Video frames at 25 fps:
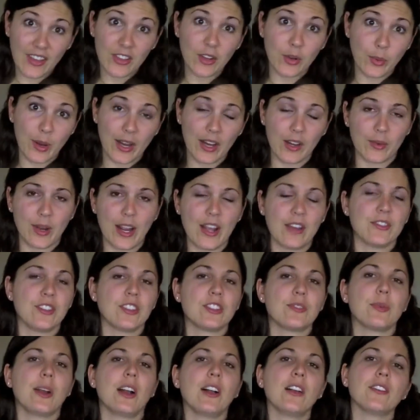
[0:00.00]
the other way around
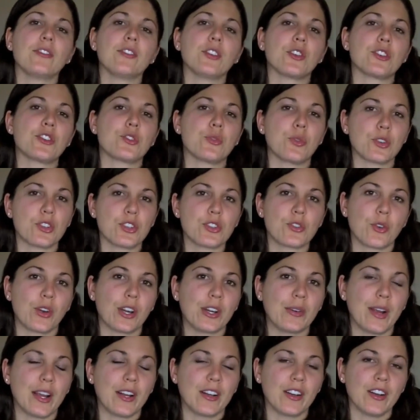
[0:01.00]
as well. If you're a short
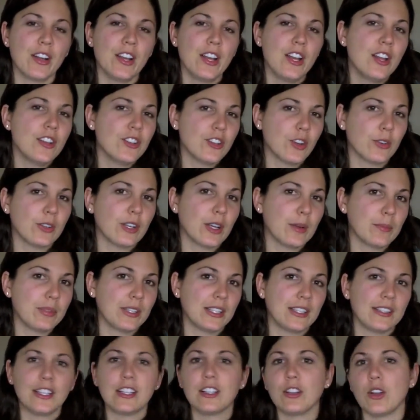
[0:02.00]
story writer, don't
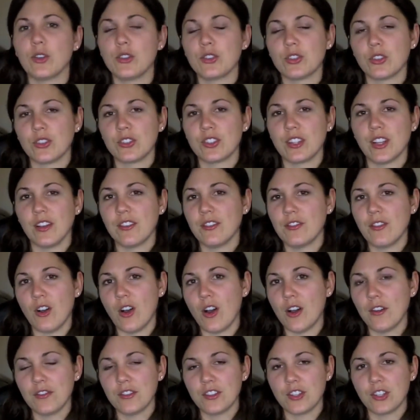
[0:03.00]
completely close yourself
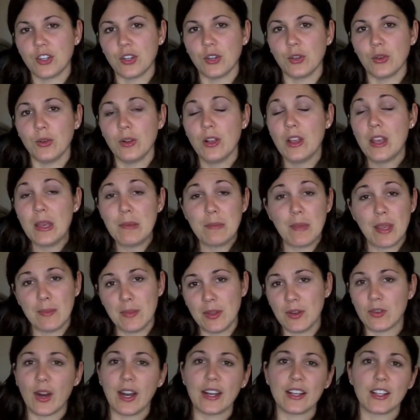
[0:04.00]
off to
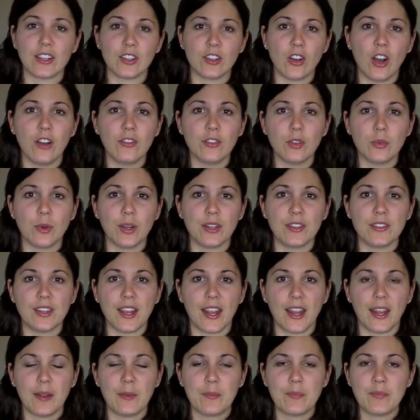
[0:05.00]
maybe writing a novel one
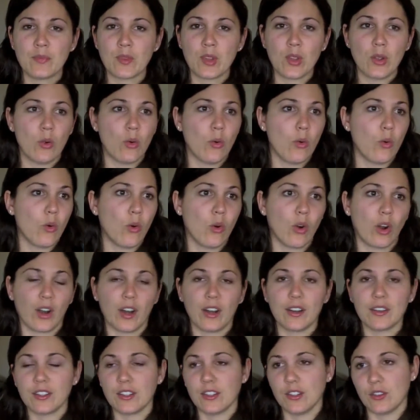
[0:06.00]
day,
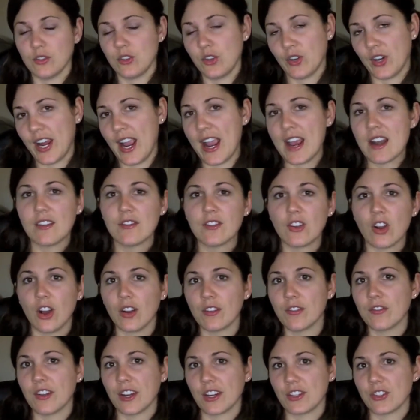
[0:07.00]
or creative
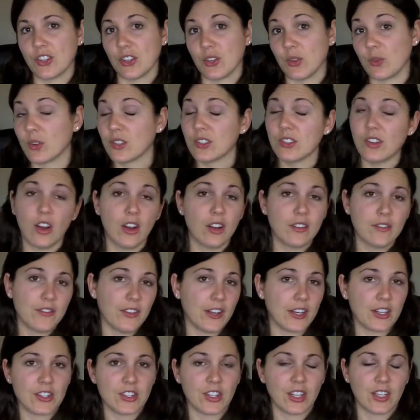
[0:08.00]
nonfiction or
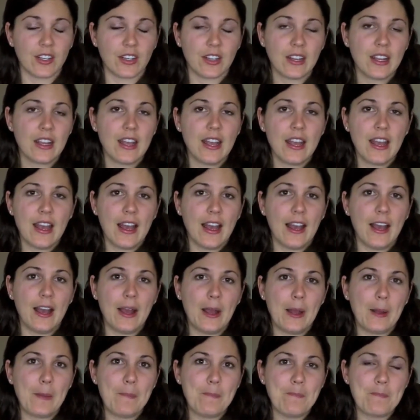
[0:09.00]
nonfiction.
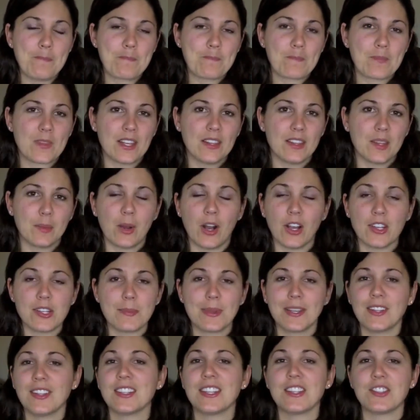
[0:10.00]
The
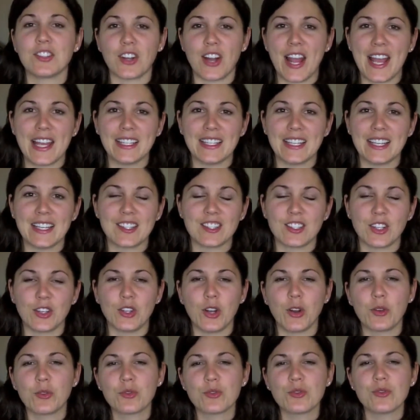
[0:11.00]
possibilities are endless. So
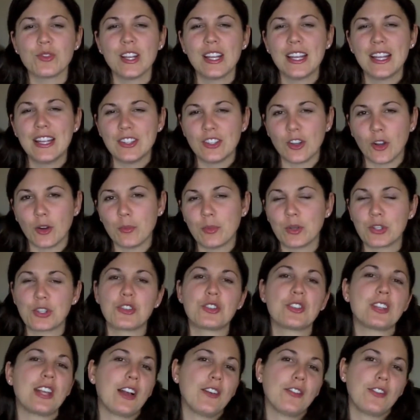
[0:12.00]
don't put
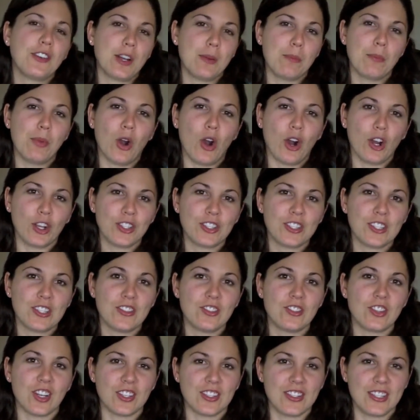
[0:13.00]
yourself in a box
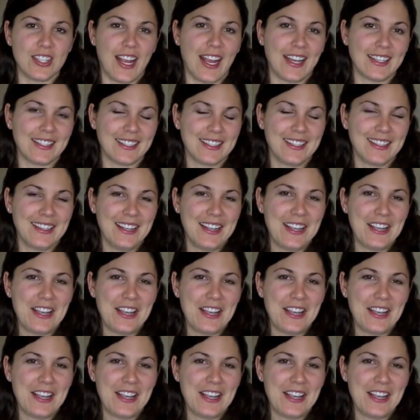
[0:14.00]
just yet,